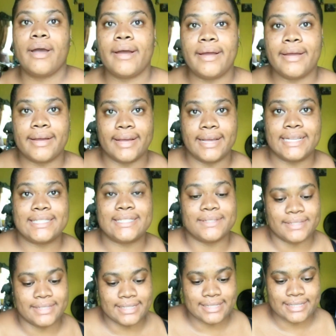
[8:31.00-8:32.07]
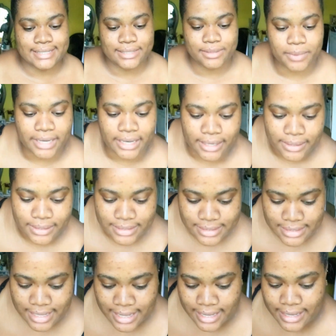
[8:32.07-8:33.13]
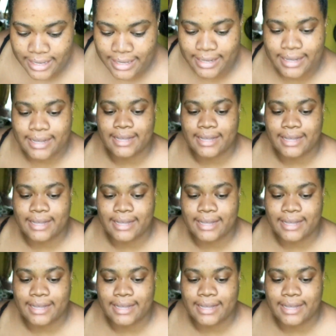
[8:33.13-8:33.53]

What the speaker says: Alright guys, so this is what it looks like.